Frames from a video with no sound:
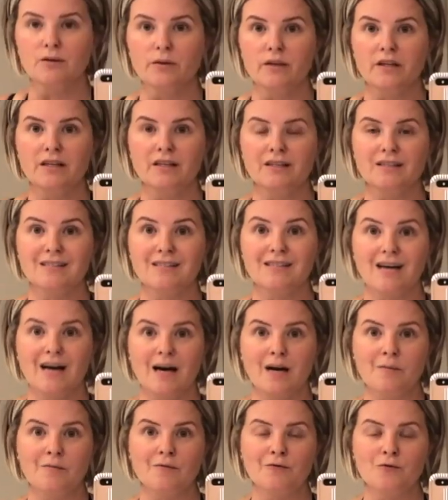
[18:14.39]
so it is
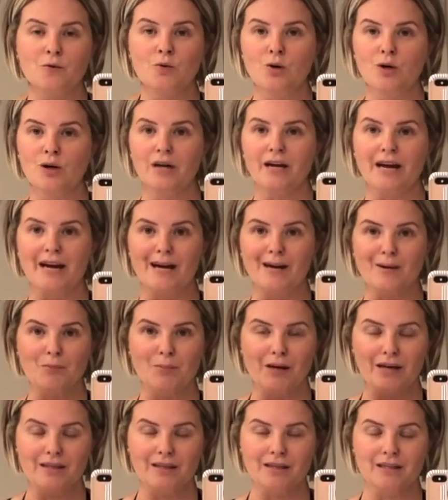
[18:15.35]
time for a
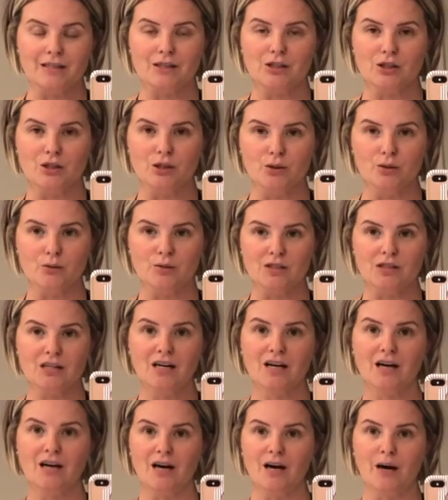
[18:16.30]
bathing
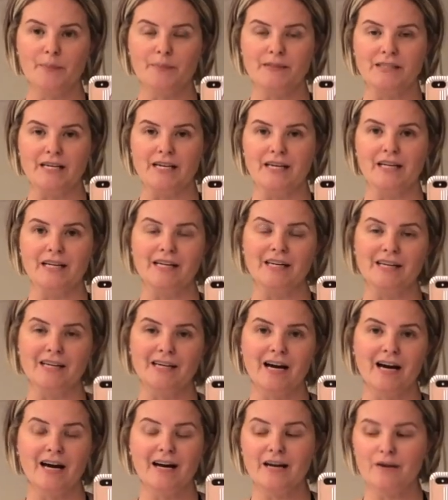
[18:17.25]
suit update. I
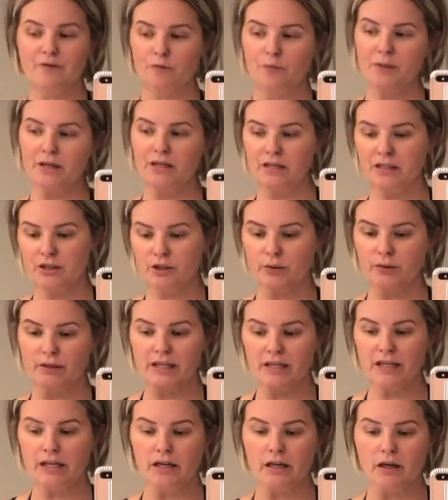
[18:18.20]
have been
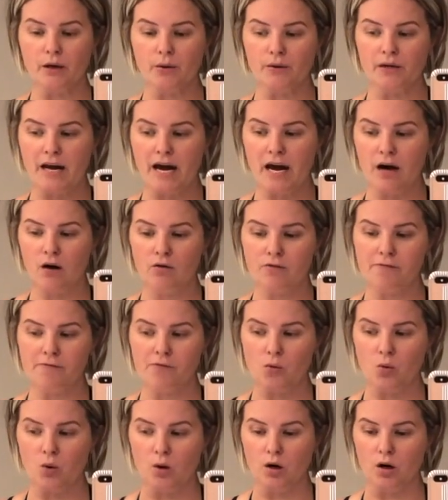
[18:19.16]
doing keto now
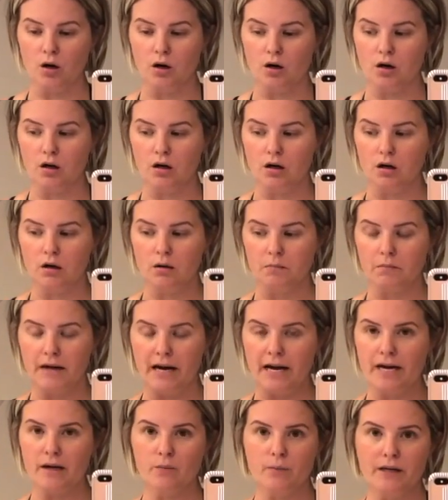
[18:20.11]
for
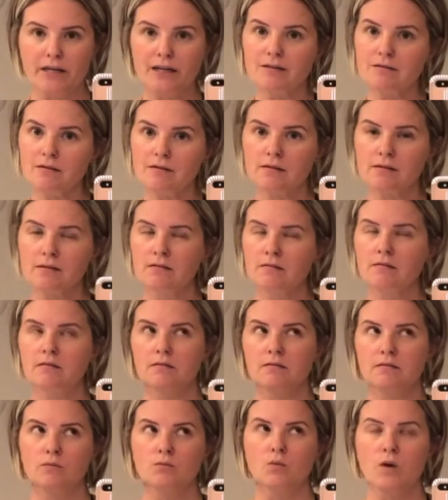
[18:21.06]
eight weeks,
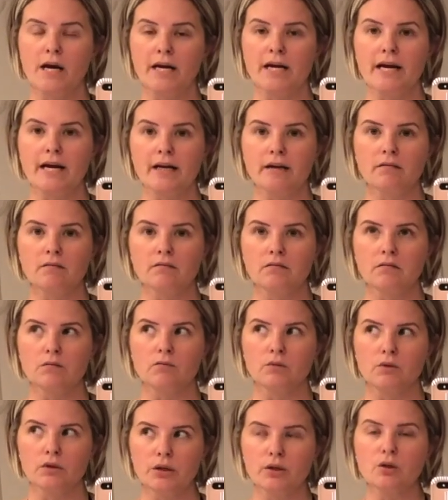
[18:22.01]
right at
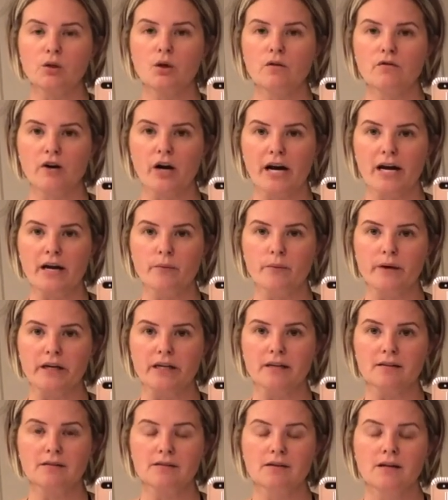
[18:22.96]
a little over eight
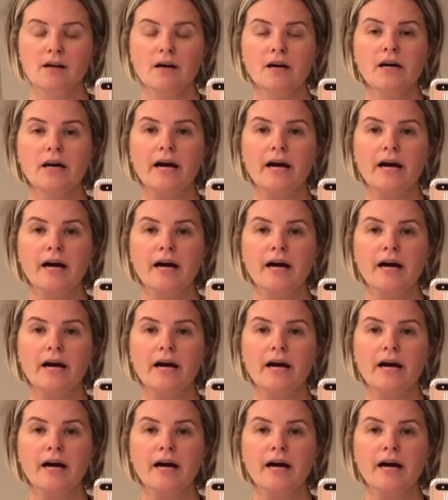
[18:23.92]
weeks.